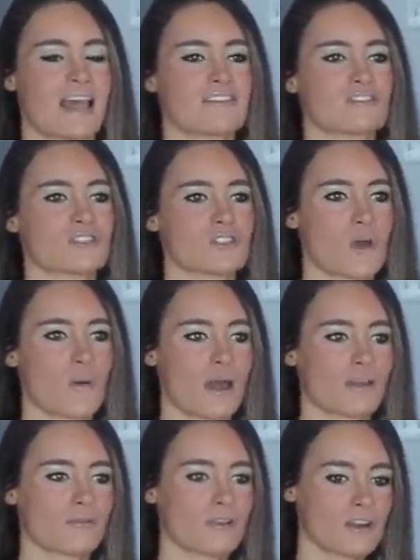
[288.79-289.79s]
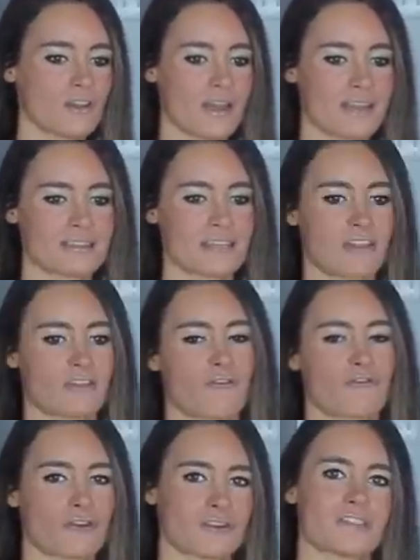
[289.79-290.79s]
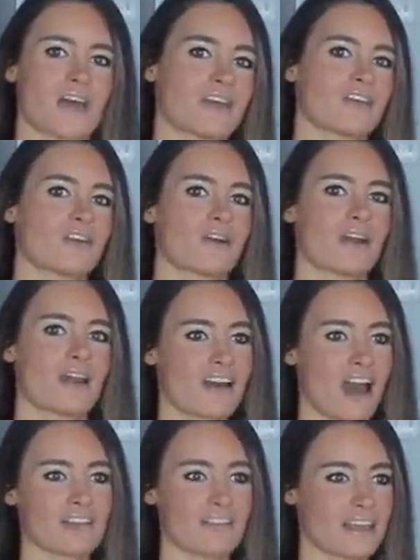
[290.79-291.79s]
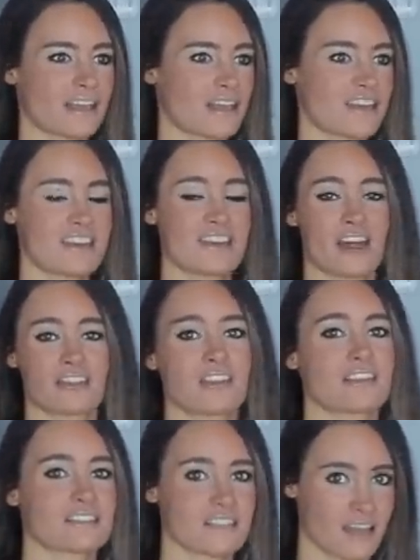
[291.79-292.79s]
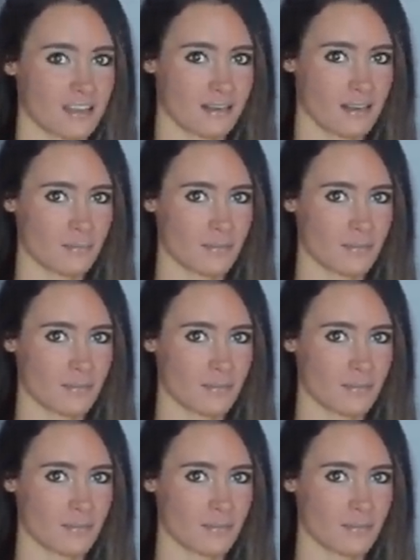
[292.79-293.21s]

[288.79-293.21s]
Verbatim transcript: And so I realized that the first editor got like nothing done